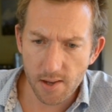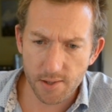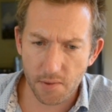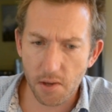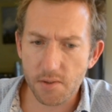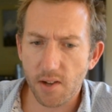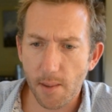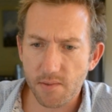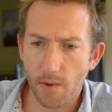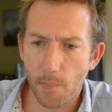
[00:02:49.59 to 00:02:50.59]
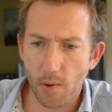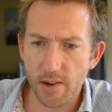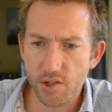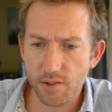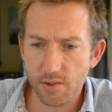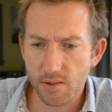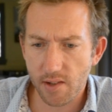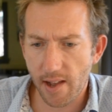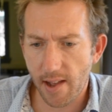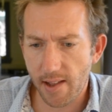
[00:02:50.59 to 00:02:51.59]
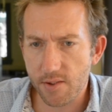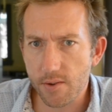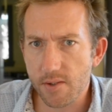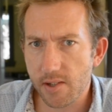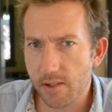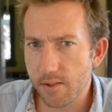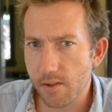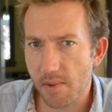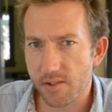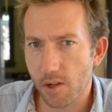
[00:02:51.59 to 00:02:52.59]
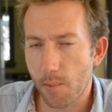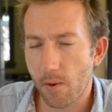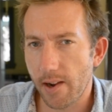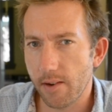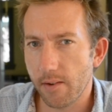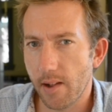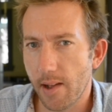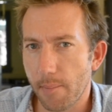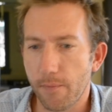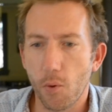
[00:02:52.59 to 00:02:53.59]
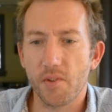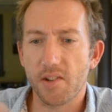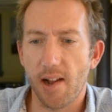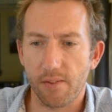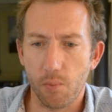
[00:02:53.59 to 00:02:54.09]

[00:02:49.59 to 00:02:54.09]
So for those types of operations in New Zealand, you must operate Performance Class